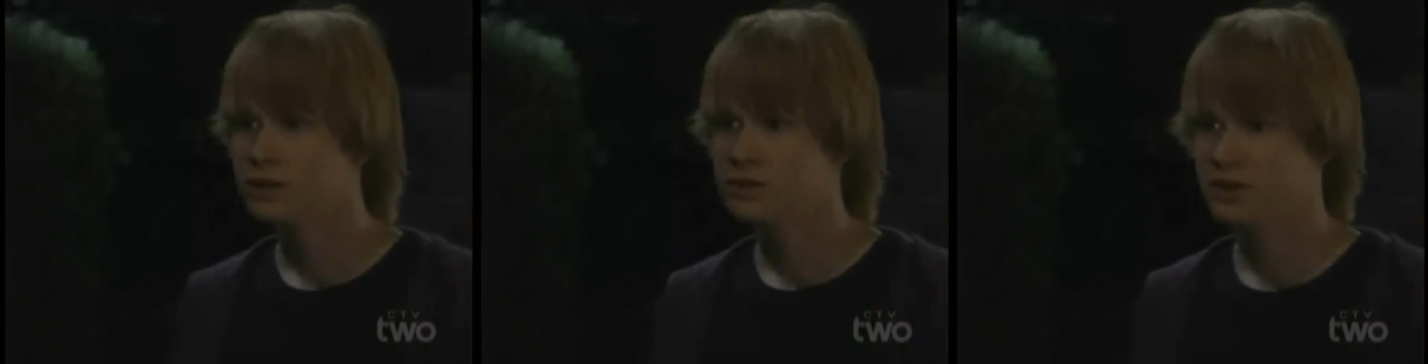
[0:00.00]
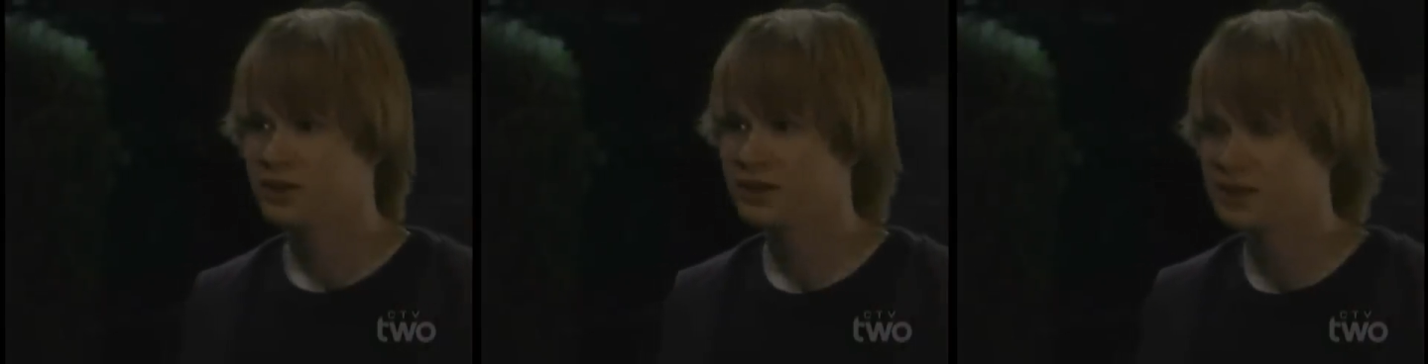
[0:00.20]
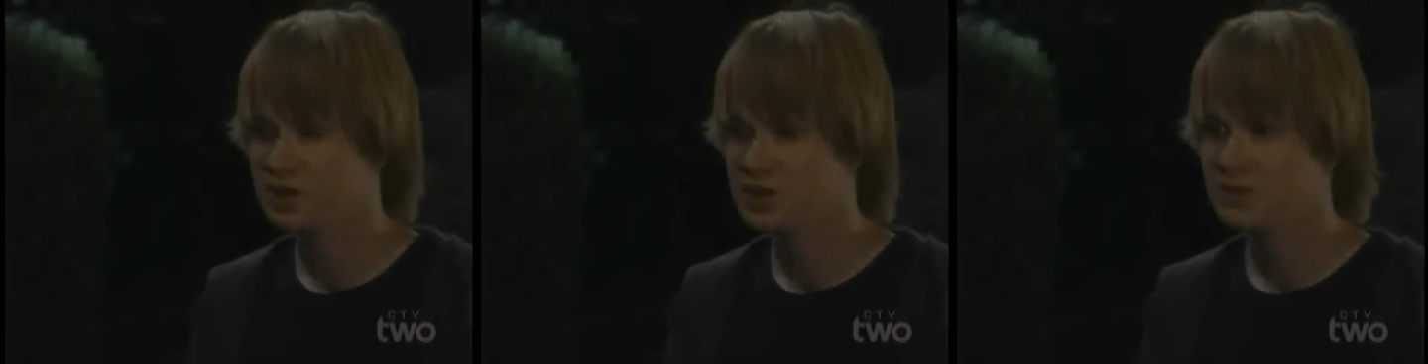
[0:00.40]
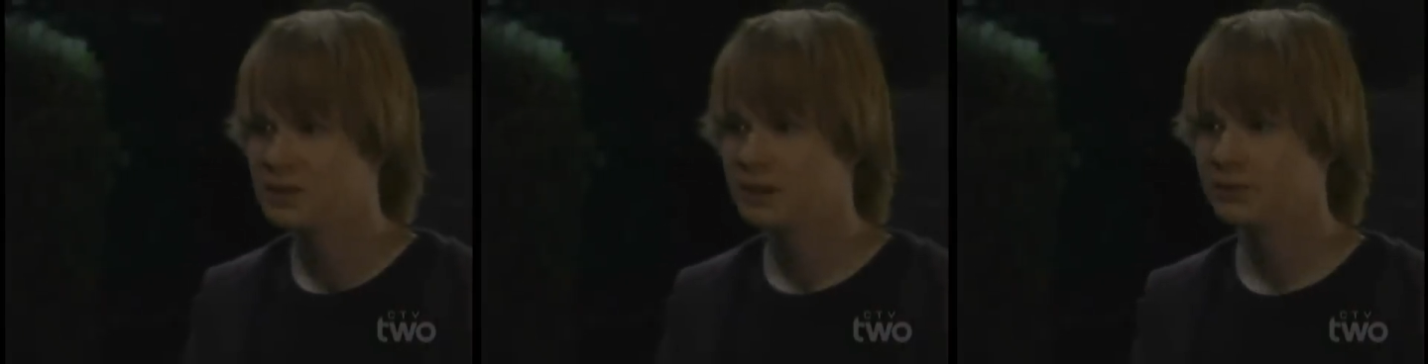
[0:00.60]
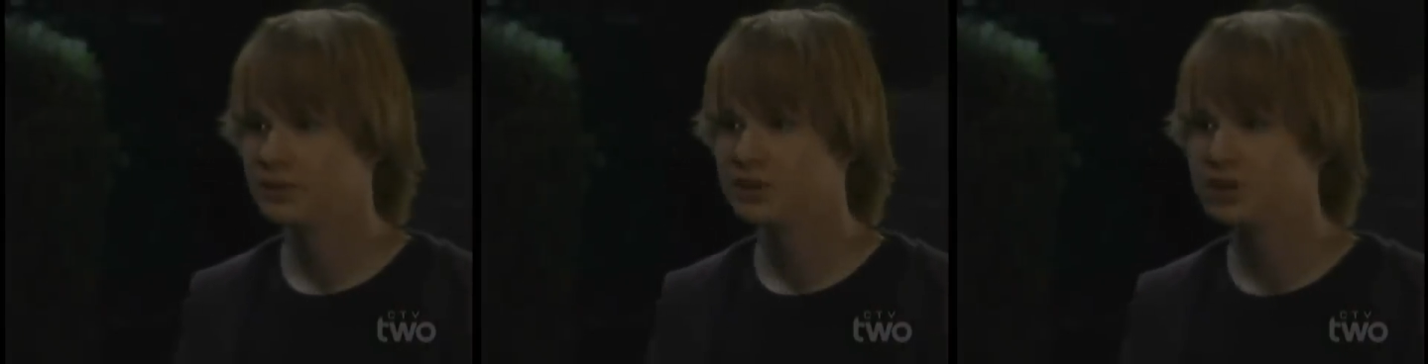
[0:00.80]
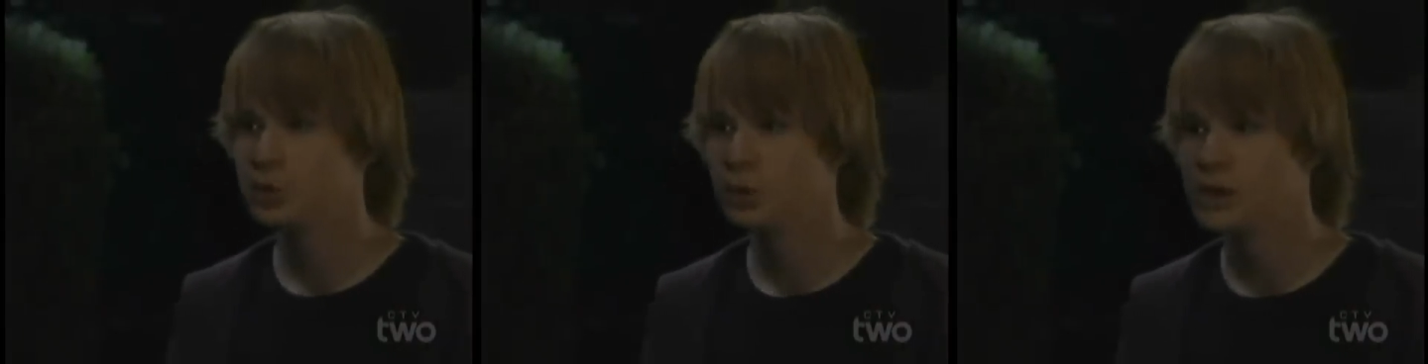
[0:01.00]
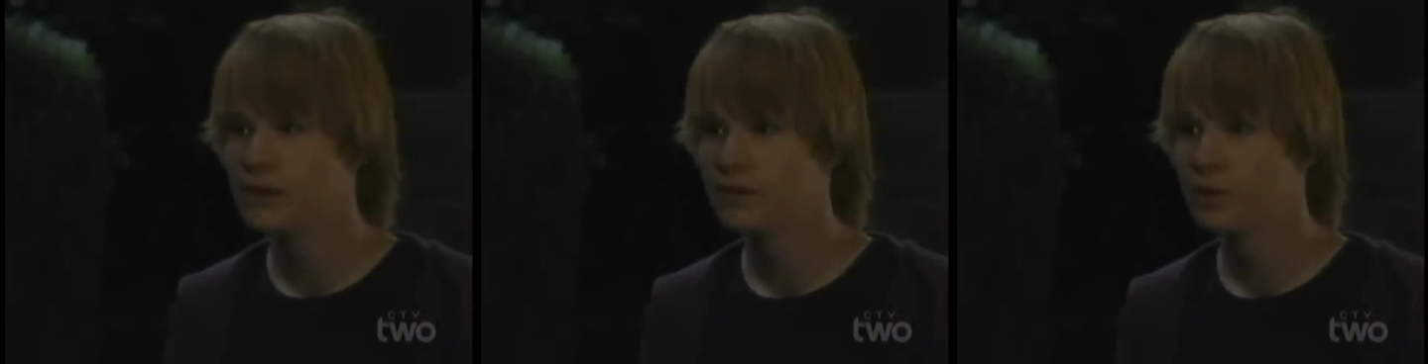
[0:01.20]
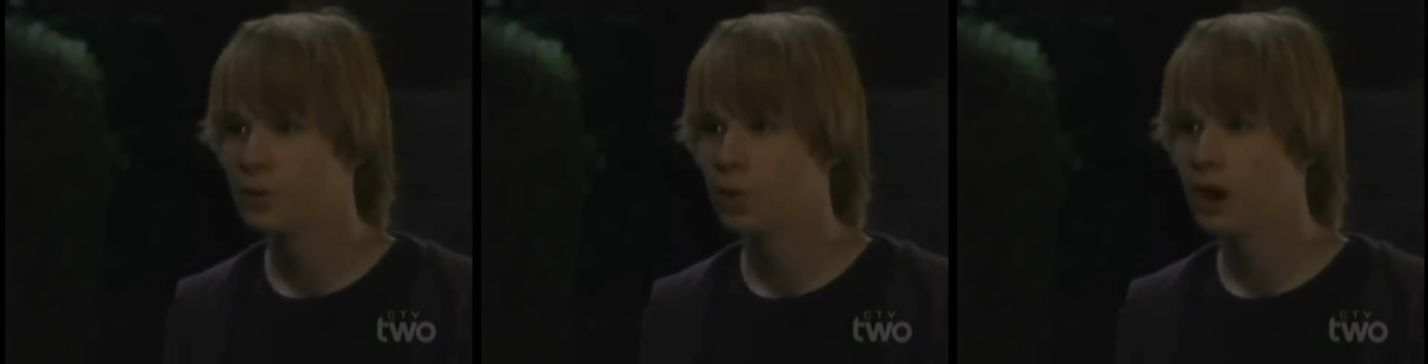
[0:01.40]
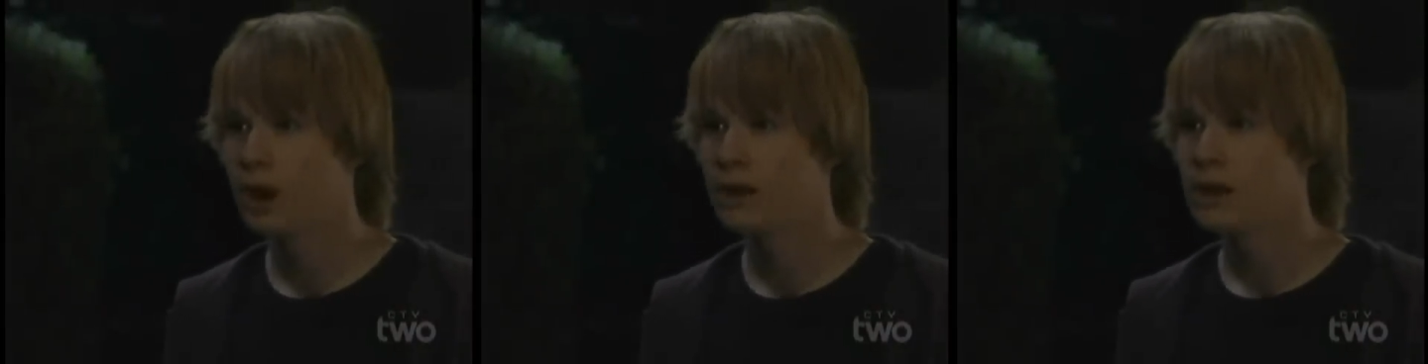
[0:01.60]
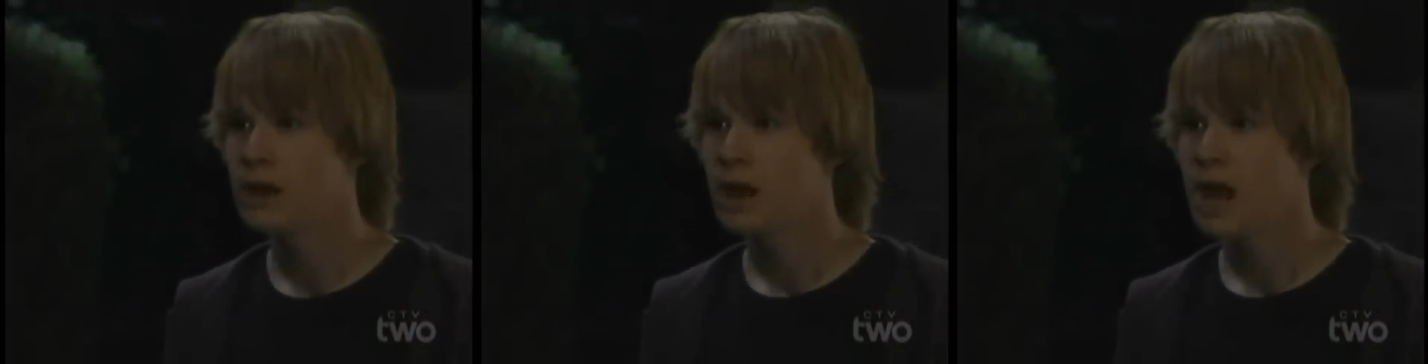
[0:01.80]
You think that you just be able to do whatever you
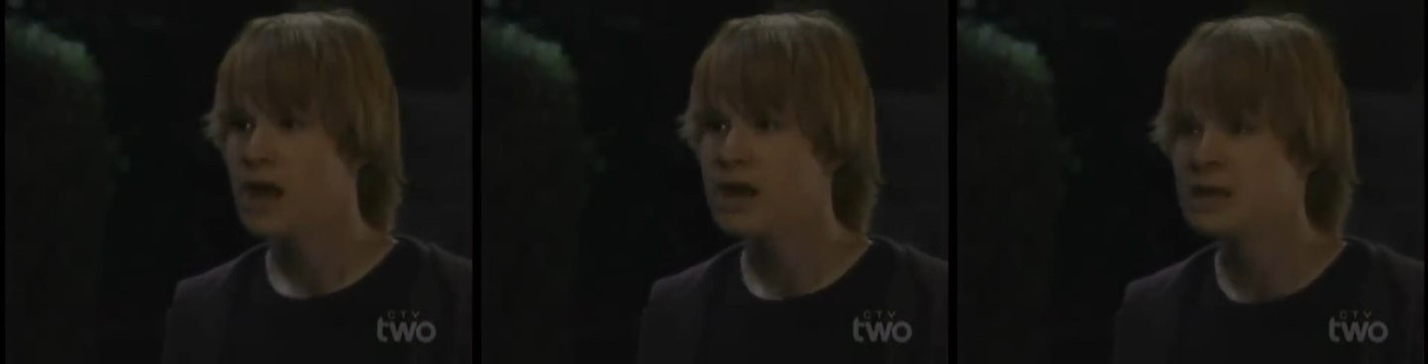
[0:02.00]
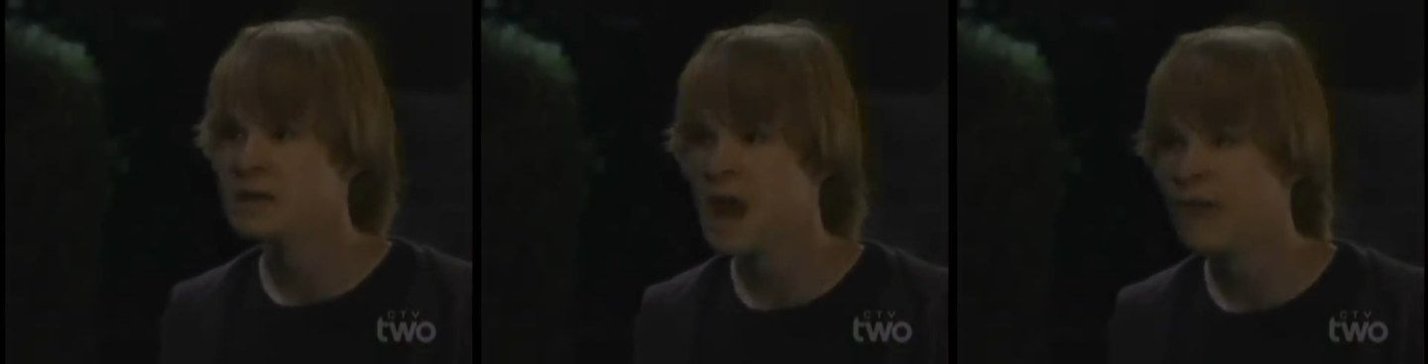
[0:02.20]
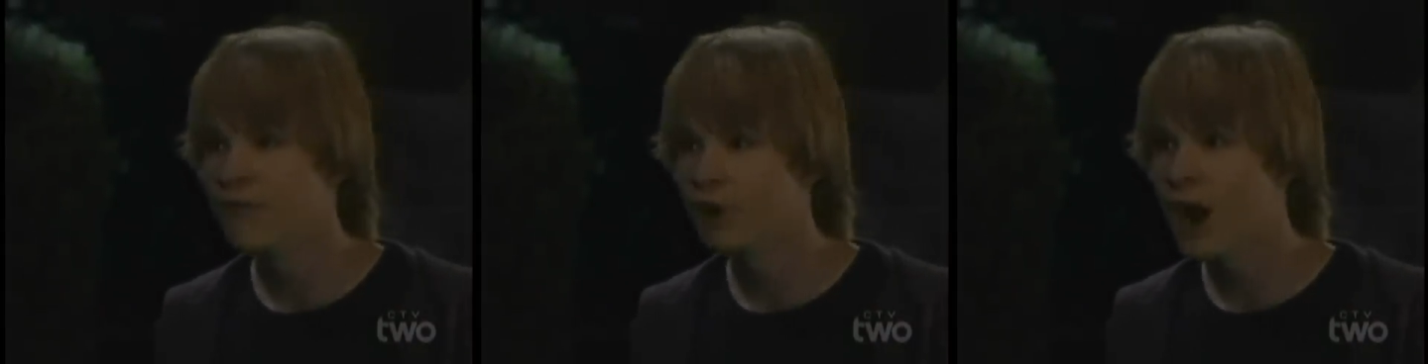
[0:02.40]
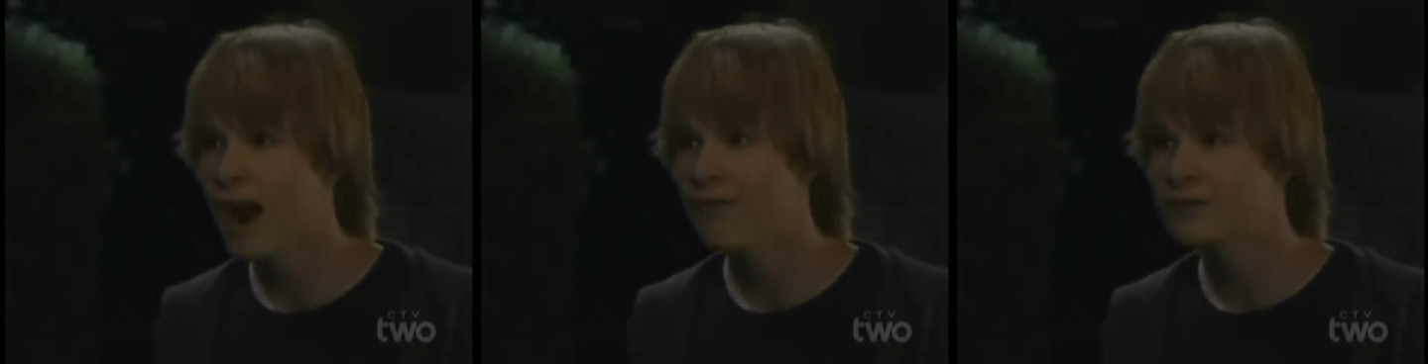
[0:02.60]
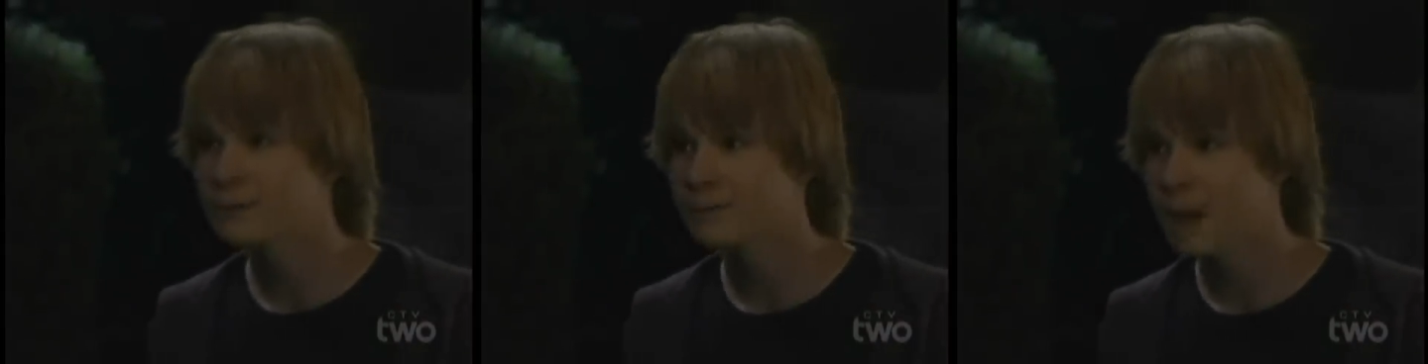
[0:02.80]
want and never have to